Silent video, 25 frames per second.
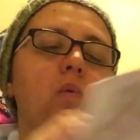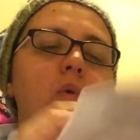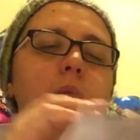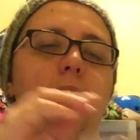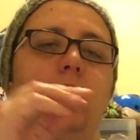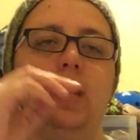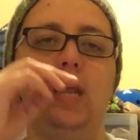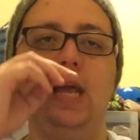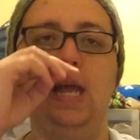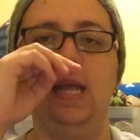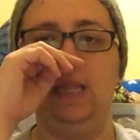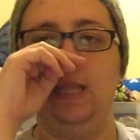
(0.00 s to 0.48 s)

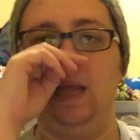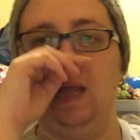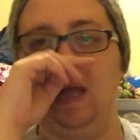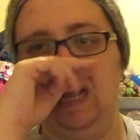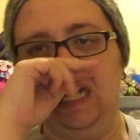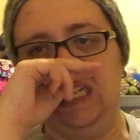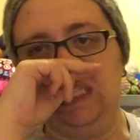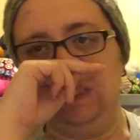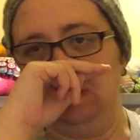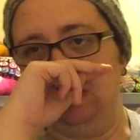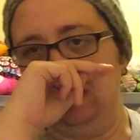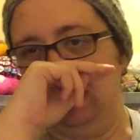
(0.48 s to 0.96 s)
woman at the
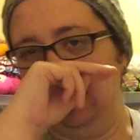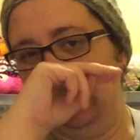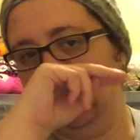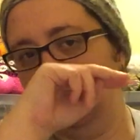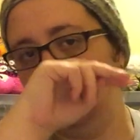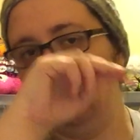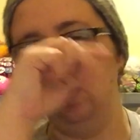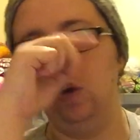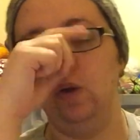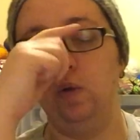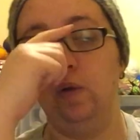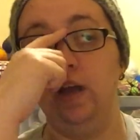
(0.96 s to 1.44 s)
hospital I
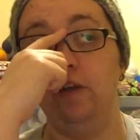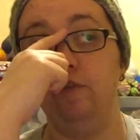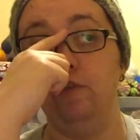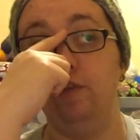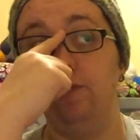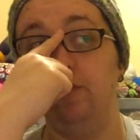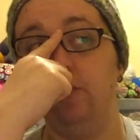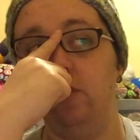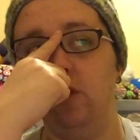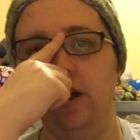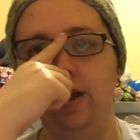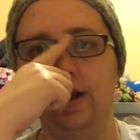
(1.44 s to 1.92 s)
go to
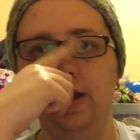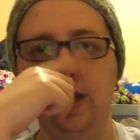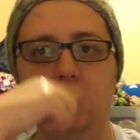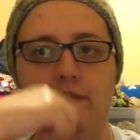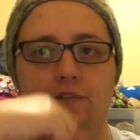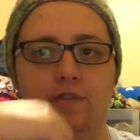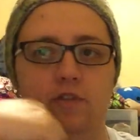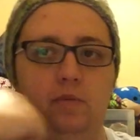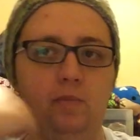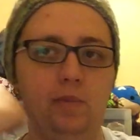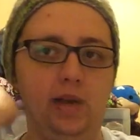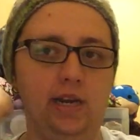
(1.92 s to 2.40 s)
every Friday
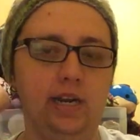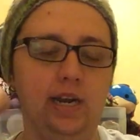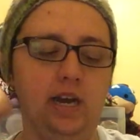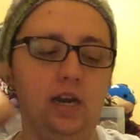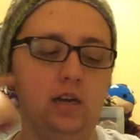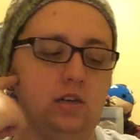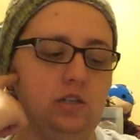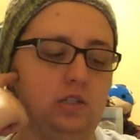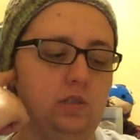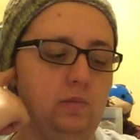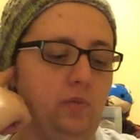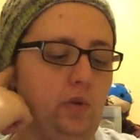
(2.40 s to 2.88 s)
for my
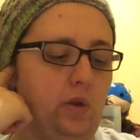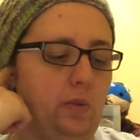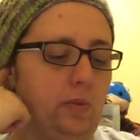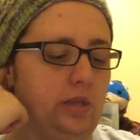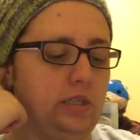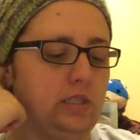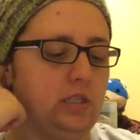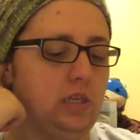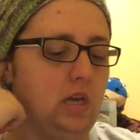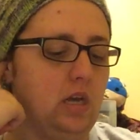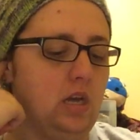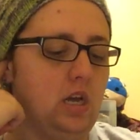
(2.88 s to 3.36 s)
doctor's
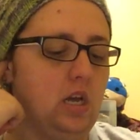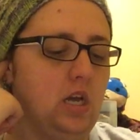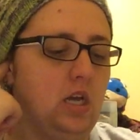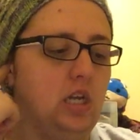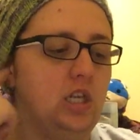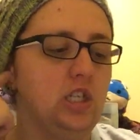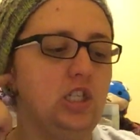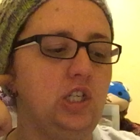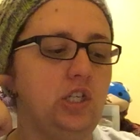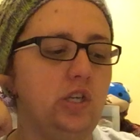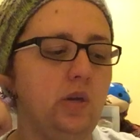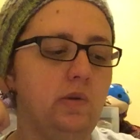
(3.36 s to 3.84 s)
appointments,
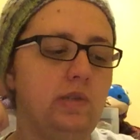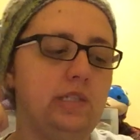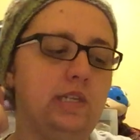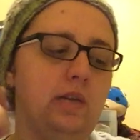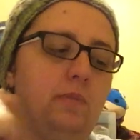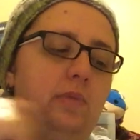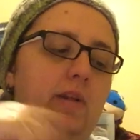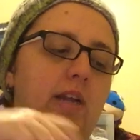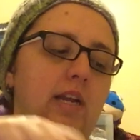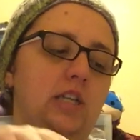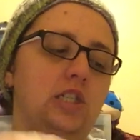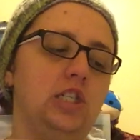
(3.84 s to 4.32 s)
she's always
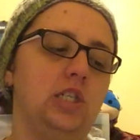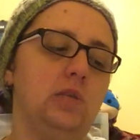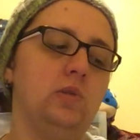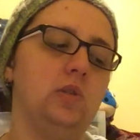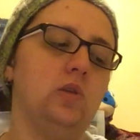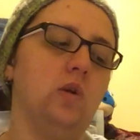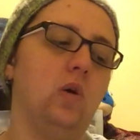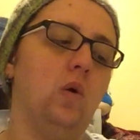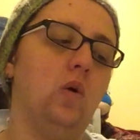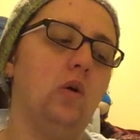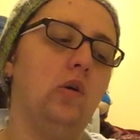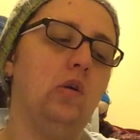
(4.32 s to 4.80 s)
complaining she
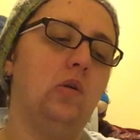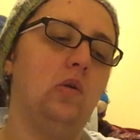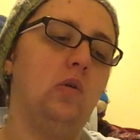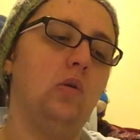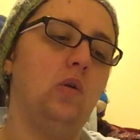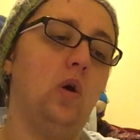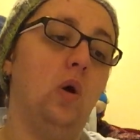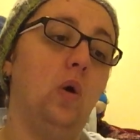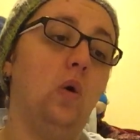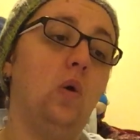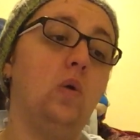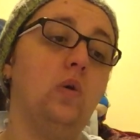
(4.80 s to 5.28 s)
was
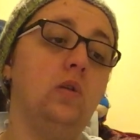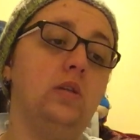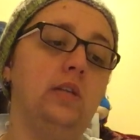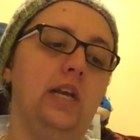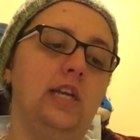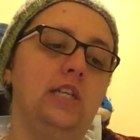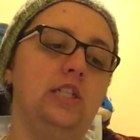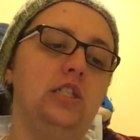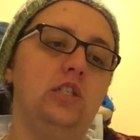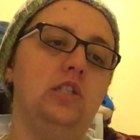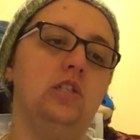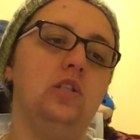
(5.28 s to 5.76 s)
cold
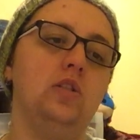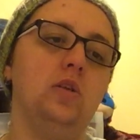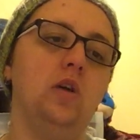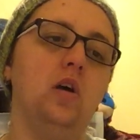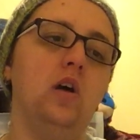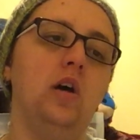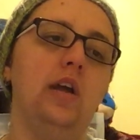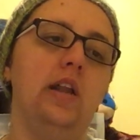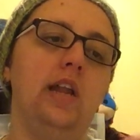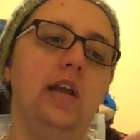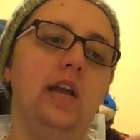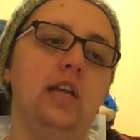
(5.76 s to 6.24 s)
and she
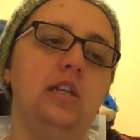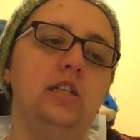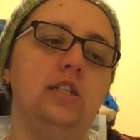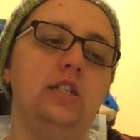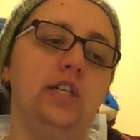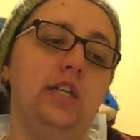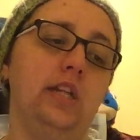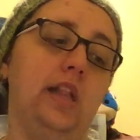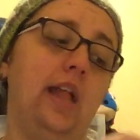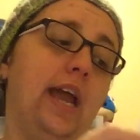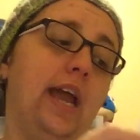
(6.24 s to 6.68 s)
saw it and she